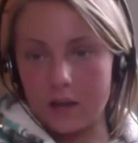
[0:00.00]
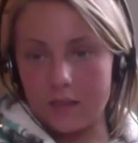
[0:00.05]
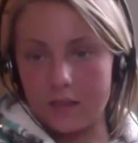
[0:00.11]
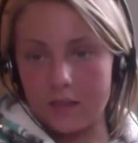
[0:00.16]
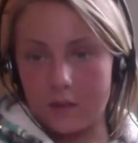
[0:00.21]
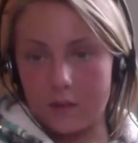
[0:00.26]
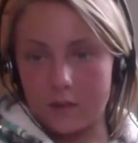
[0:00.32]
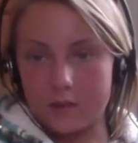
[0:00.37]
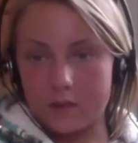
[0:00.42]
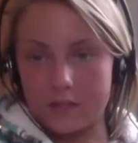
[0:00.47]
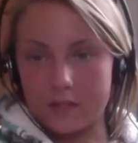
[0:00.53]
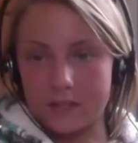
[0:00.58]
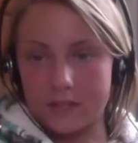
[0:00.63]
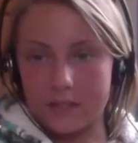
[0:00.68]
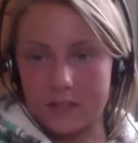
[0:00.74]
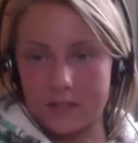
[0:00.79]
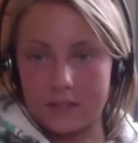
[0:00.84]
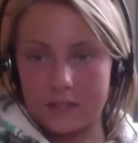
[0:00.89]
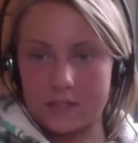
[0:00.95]
those
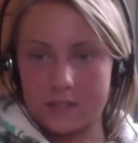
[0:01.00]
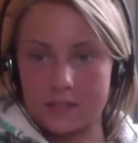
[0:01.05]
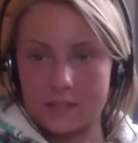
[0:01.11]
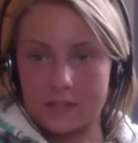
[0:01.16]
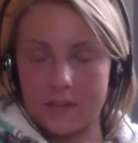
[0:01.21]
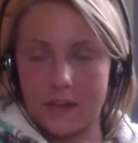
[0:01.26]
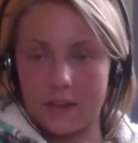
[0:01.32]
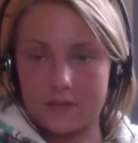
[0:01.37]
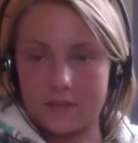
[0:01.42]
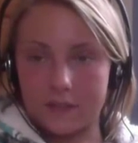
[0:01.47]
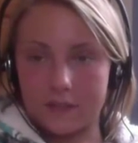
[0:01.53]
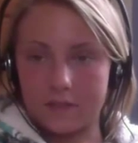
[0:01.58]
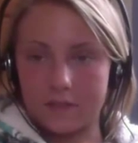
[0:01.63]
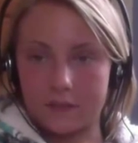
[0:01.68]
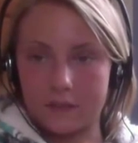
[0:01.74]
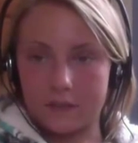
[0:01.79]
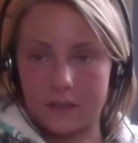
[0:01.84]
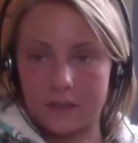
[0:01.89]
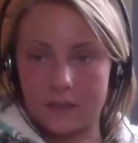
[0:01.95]
things have
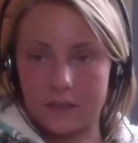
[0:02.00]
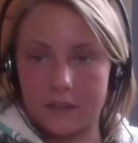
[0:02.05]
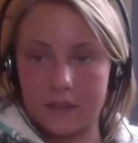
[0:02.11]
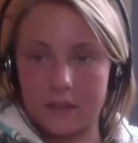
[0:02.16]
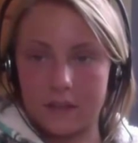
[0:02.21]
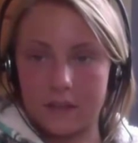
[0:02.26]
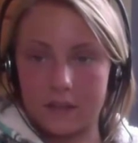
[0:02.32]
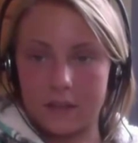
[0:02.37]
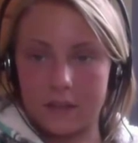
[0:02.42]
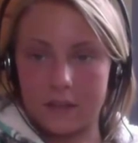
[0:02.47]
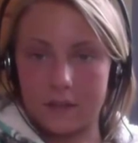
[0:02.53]
definitely